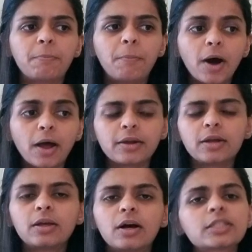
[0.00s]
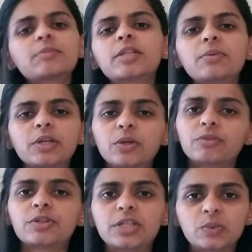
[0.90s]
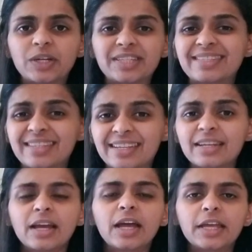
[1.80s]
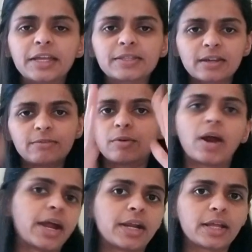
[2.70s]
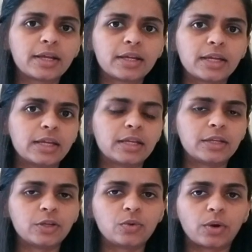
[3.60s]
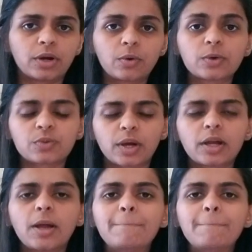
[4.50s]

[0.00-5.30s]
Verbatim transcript: But ultimately what universities want to see is a variety in your coursework.